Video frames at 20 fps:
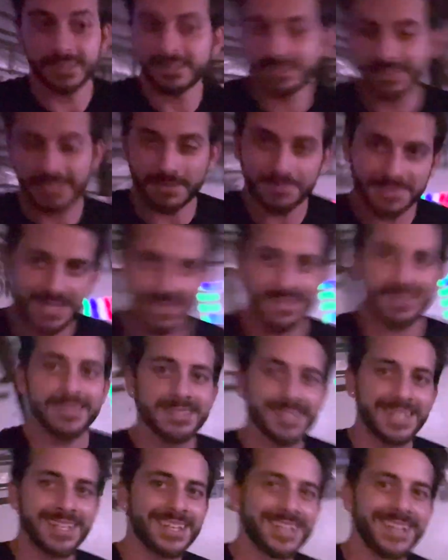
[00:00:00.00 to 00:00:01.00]
come down.
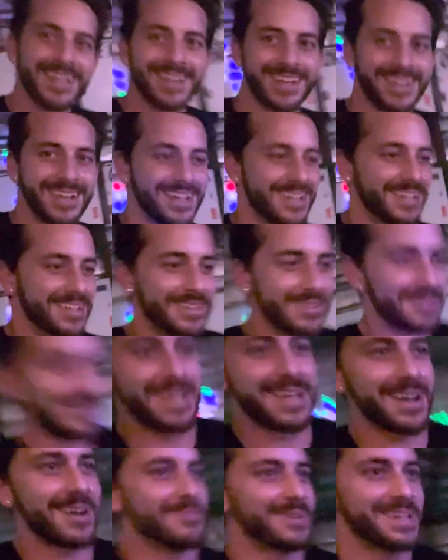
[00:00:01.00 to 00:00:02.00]
We
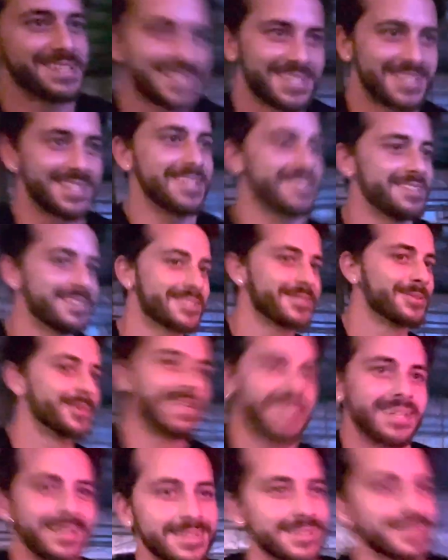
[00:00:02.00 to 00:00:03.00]
can't wait to see you all
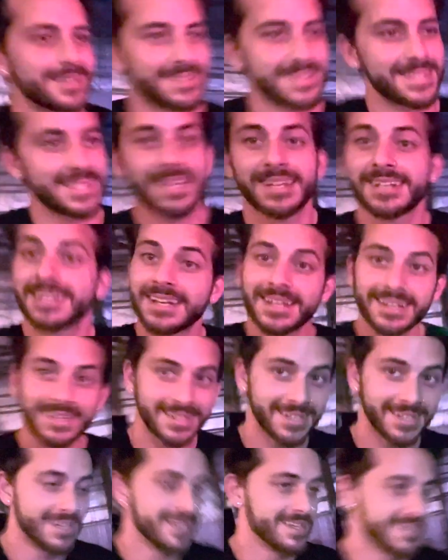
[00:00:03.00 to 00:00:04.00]
here on Saturday,
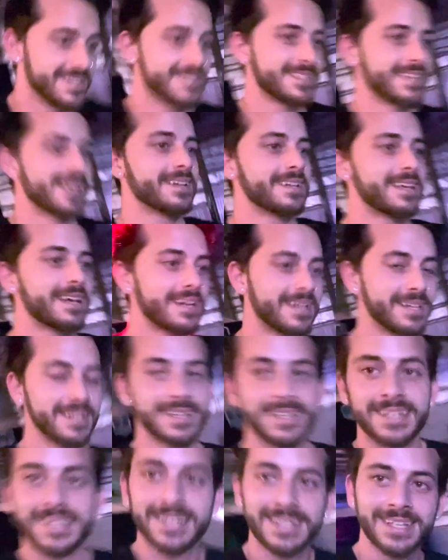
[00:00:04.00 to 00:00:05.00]
Sunday,
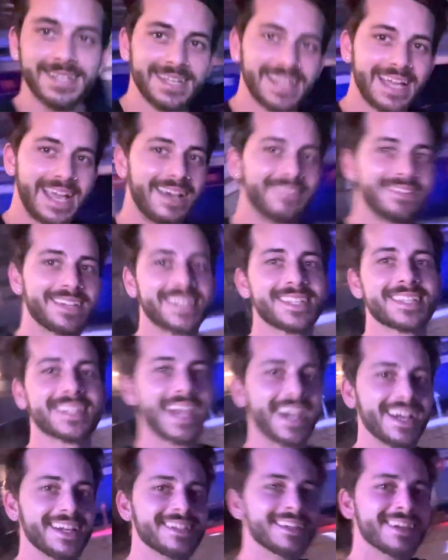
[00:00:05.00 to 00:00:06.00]
having a
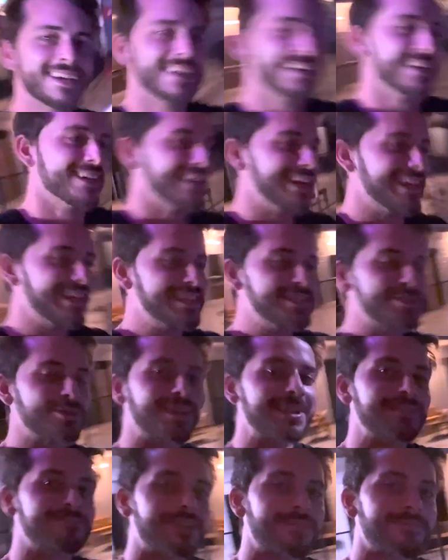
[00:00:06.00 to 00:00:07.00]
skate and
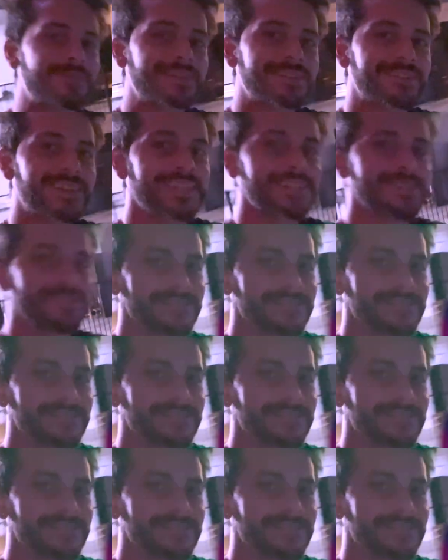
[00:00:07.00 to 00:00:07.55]
enjoying RAM Recreational